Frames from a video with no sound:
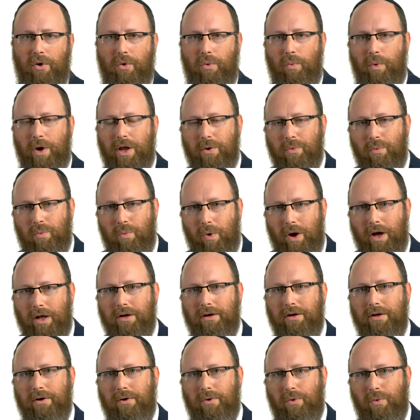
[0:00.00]
When
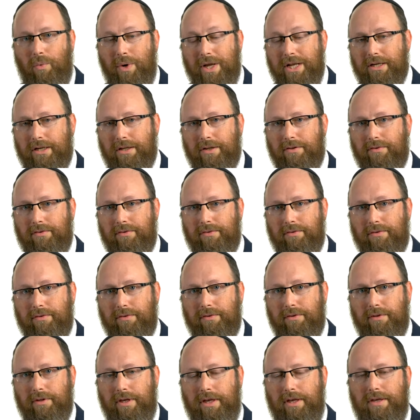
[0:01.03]
one witness
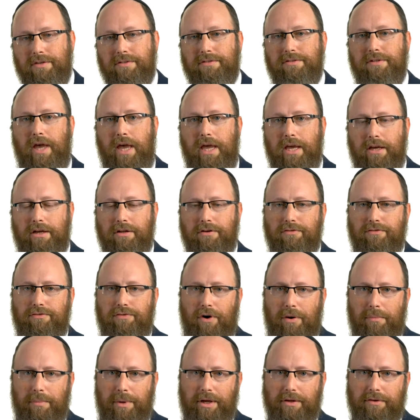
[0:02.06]
is taken
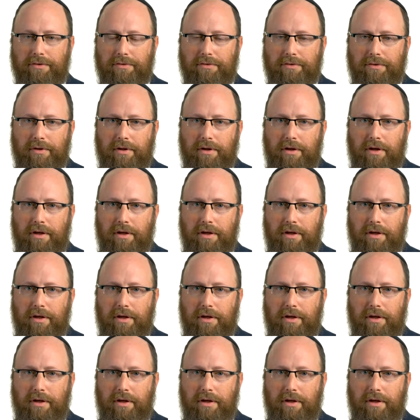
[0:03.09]
from us,